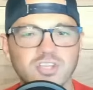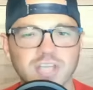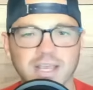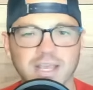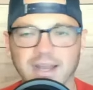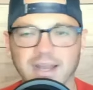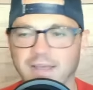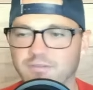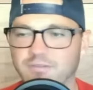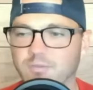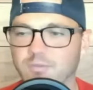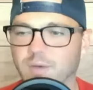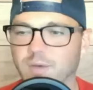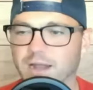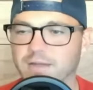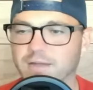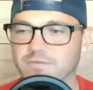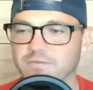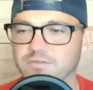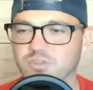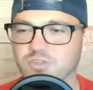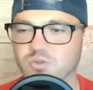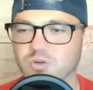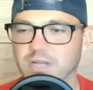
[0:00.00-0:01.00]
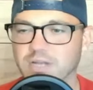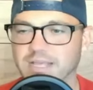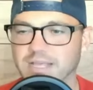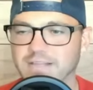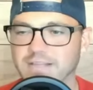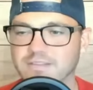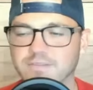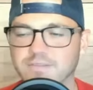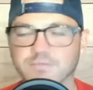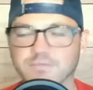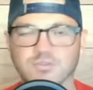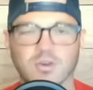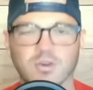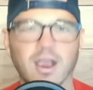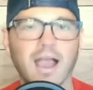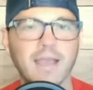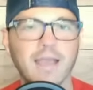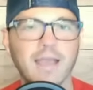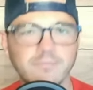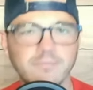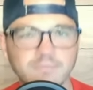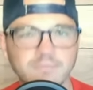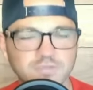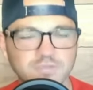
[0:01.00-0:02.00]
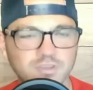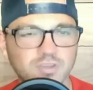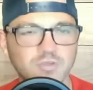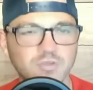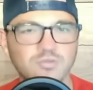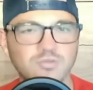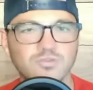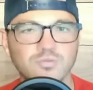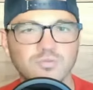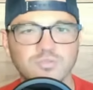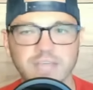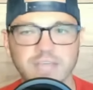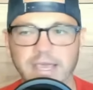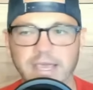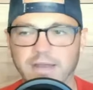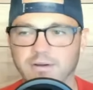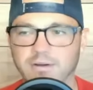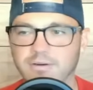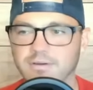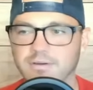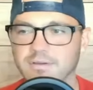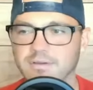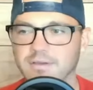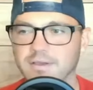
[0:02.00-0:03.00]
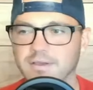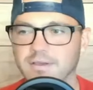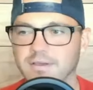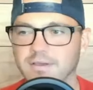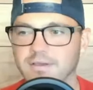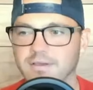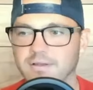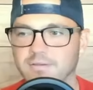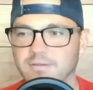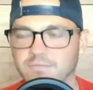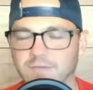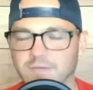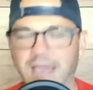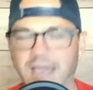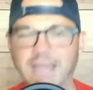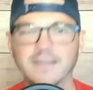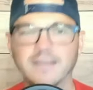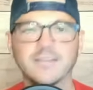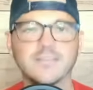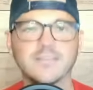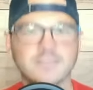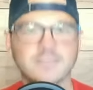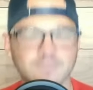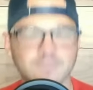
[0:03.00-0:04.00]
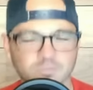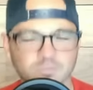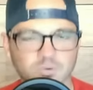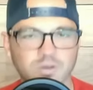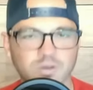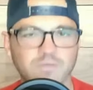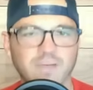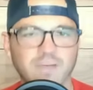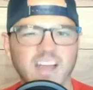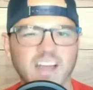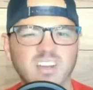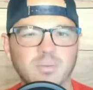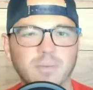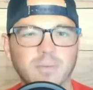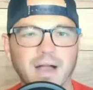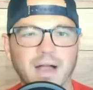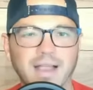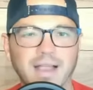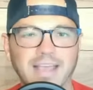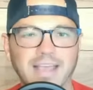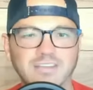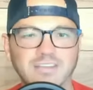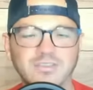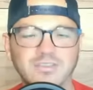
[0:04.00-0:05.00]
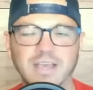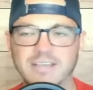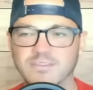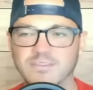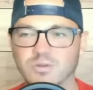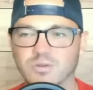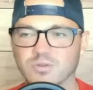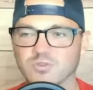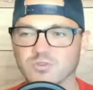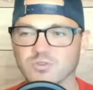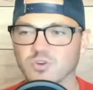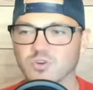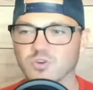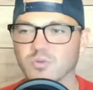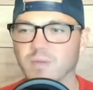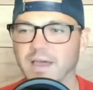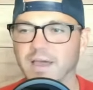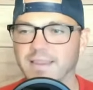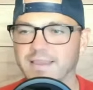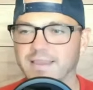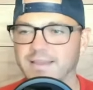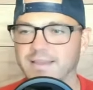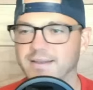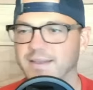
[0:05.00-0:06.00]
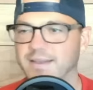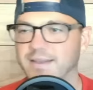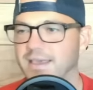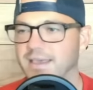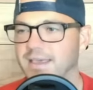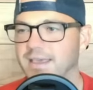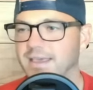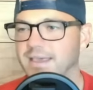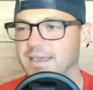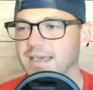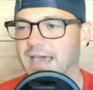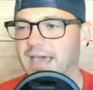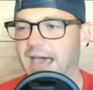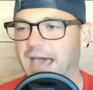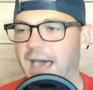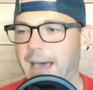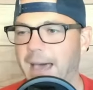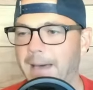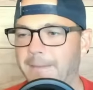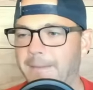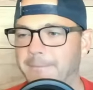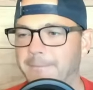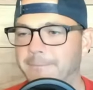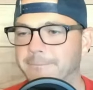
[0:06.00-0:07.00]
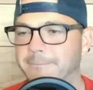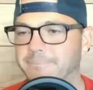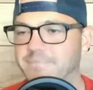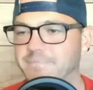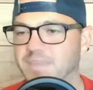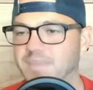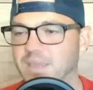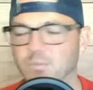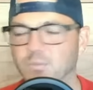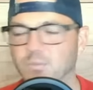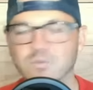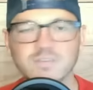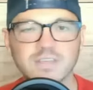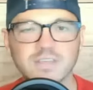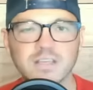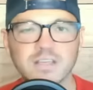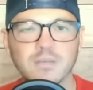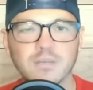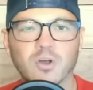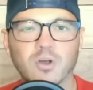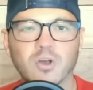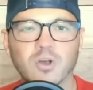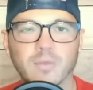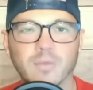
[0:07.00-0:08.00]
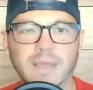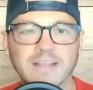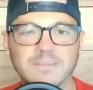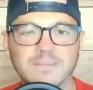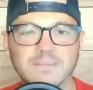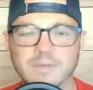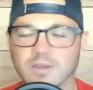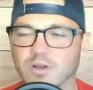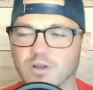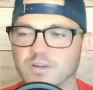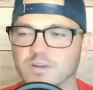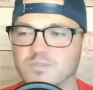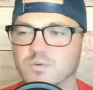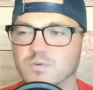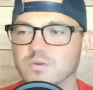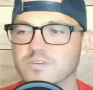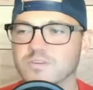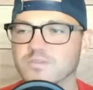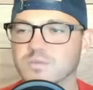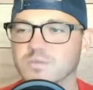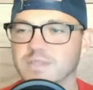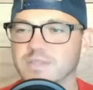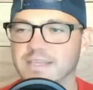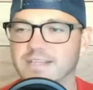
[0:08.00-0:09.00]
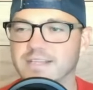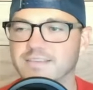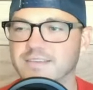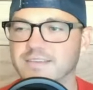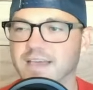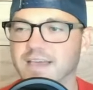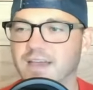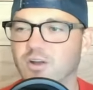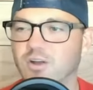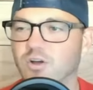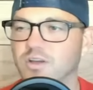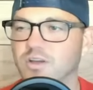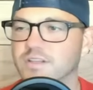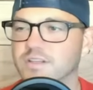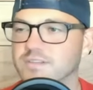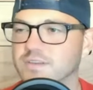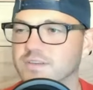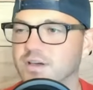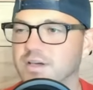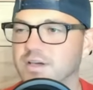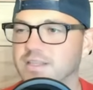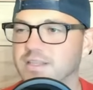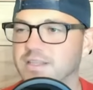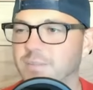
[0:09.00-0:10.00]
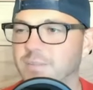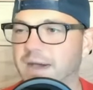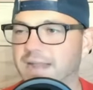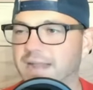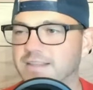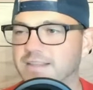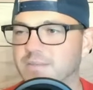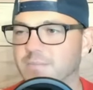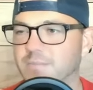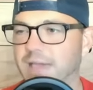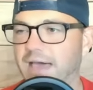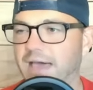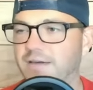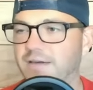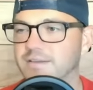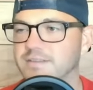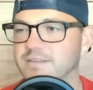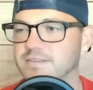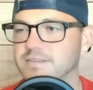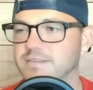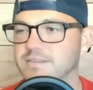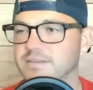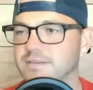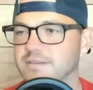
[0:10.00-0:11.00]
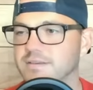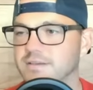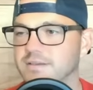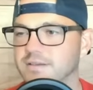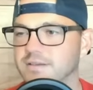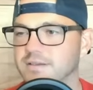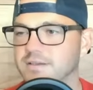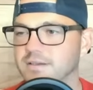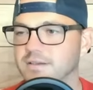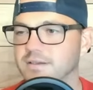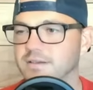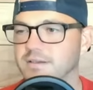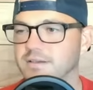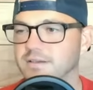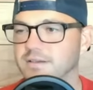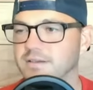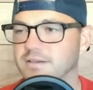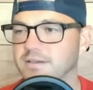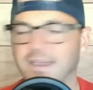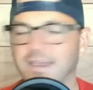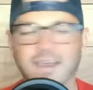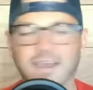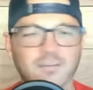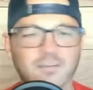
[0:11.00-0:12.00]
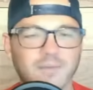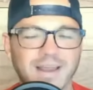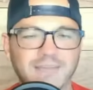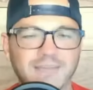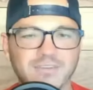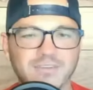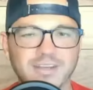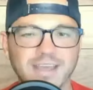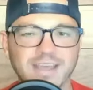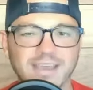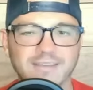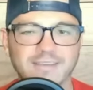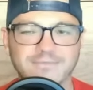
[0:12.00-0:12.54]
everybody for tuning in. Subscribe to the YouTube channel. Find us where you find your podcast. You guys know the drill by then. We'll see you tomorrow, man. It's been Curtis Wilkerson with Inside Arkansas and the Pod at the Palace. Everybody have a good day.